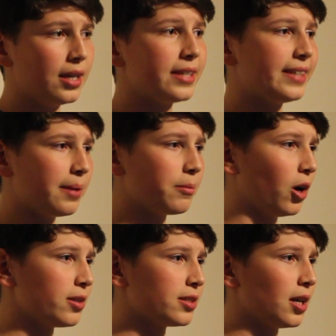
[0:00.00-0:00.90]
Same
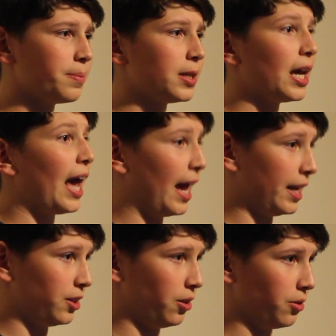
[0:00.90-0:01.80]
concept
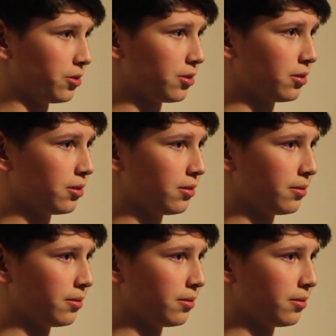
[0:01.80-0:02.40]
and use.